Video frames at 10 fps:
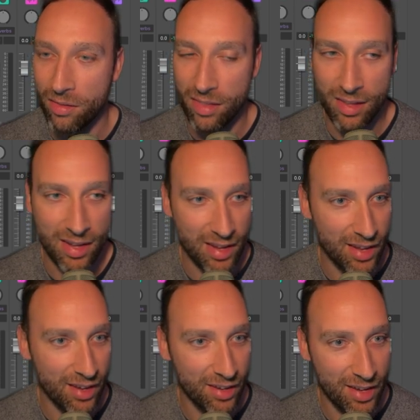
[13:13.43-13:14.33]
The
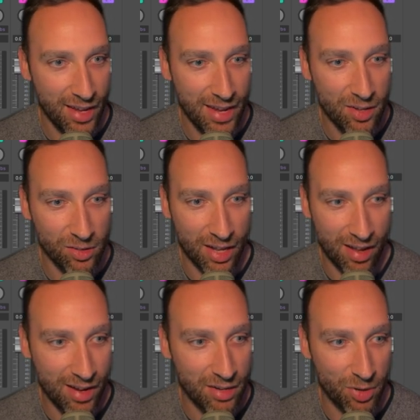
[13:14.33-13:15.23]

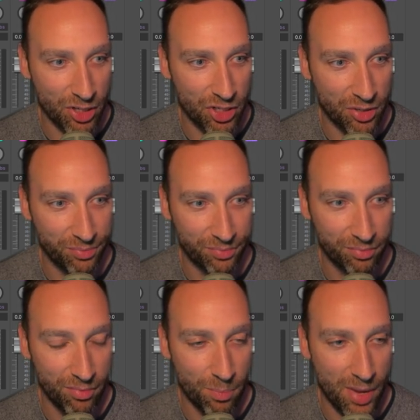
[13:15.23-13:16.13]
eagle-eyed amongst you
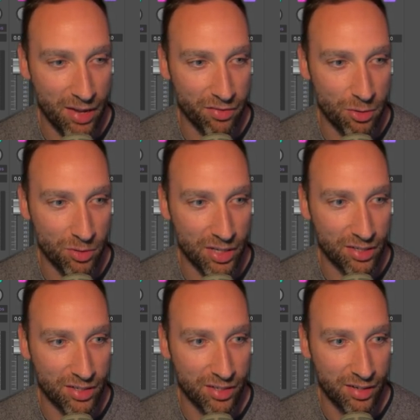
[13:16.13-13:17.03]
may have
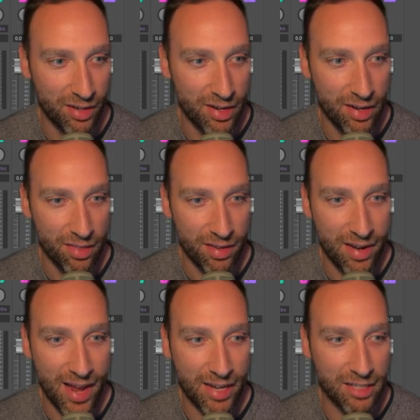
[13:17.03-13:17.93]
noticed the
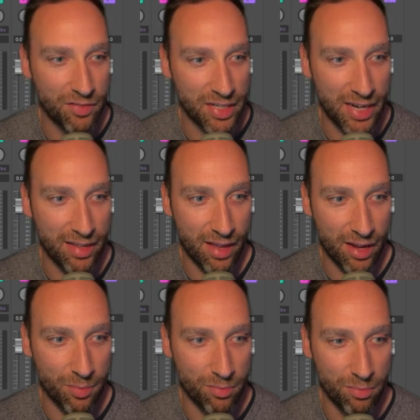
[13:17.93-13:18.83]
negative delay that
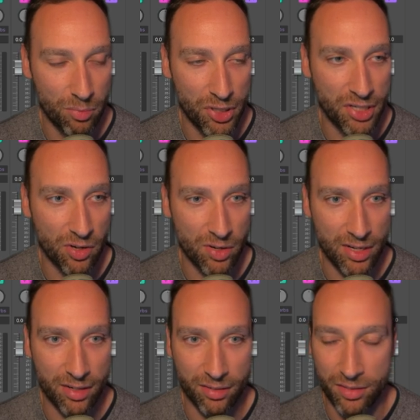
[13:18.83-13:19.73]
I'm putting on
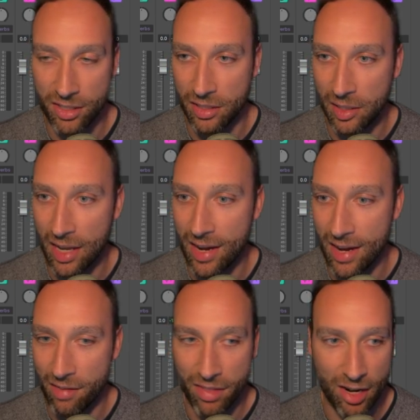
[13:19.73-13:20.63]
here to line
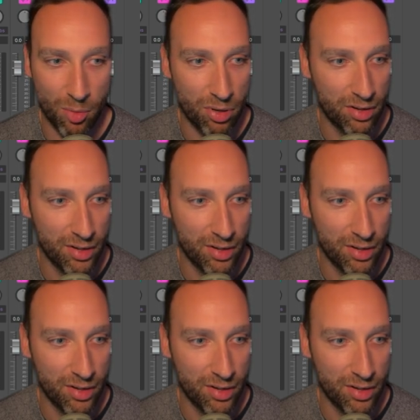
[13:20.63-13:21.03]
everything up.